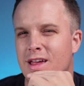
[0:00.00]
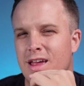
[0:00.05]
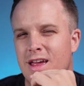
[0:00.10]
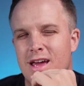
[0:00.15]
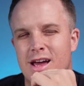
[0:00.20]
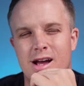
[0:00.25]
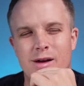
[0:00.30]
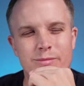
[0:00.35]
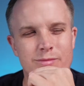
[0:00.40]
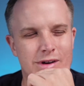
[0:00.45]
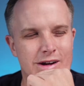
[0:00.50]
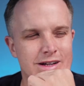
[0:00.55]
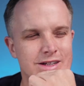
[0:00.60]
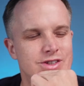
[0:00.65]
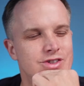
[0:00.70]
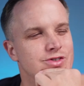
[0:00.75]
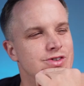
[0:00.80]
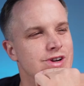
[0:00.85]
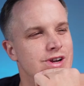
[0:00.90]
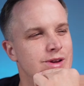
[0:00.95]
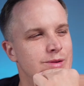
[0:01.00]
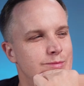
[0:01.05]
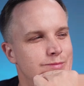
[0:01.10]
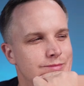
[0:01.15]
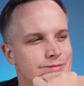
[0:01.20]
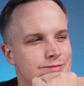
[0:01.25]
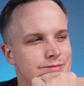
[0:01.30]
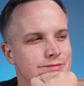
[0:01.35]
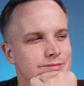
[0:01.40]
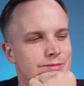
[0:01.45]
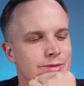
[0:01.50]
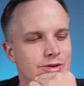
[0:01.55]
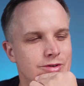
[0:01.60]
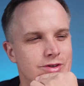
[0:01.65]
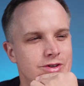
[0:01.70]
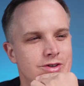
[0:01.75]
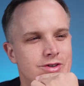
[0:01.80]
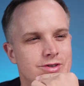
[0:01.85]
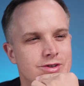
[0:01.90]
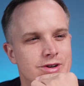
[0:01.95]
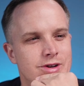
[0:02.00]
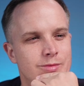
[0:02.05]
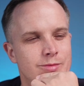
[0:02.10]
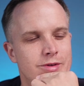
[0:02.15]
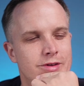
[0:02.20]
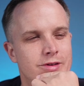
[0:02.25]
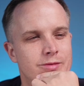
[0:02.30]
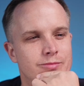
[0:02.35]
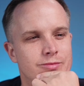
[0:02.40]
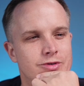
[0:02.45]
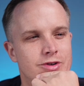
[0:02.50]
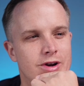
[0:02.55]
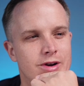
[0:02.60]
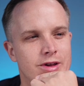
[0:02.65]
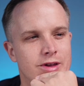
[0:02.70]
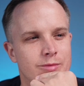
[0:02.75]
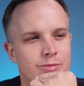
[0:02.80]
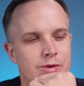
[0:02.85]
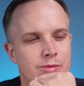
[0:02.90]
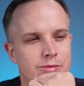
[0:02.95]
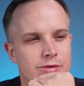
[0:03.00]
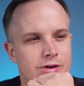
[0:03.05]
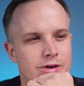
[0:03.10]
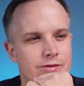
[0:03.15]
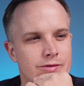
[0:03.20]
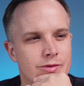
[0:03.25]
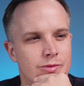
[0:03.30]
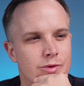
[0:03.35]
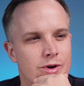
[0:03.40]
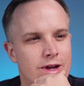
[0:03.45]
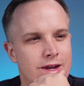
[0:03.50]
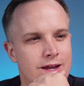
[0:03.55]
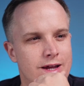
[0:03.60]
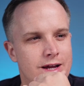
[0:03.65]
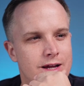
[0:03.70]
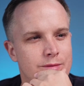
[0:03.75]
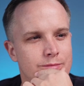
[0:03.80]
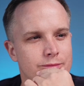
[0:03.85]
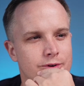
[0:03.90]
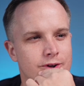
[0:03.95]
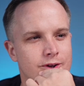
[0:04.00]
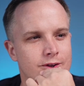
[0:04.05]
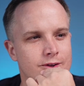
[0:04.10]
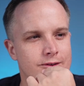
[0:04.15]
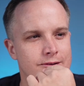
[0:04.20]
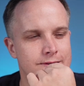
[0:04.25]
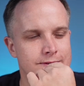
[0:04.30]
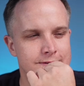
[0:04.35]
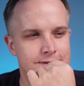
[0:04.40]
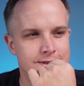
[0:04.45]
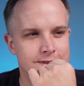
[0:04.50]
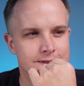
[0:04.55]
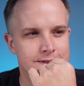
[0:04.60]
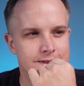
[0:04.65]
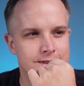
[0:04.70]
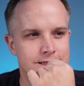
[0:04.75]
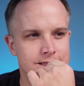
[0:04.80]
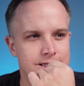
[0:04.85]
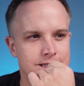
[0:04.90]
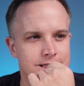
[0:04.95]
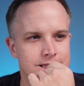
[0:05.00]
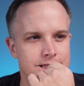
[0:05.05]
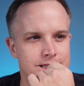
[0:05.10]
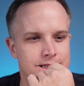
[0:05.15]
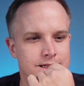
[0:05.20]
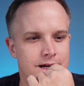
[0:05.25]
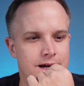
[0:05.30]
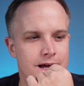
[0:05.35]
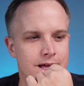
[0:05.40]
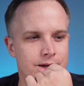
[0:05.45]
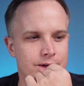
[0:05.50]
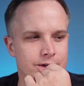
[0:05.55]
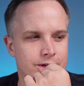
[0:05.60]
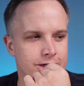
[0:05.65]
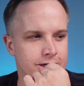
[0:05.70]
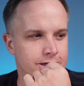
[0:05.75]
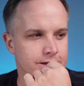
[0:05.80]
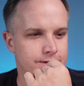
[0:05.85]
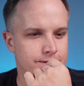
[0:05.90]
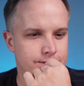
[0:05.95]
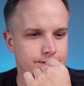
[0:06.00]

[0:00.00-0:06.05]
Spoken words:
I might stream, multi-stream, and then try to get people over to Whatnot, but I don't know.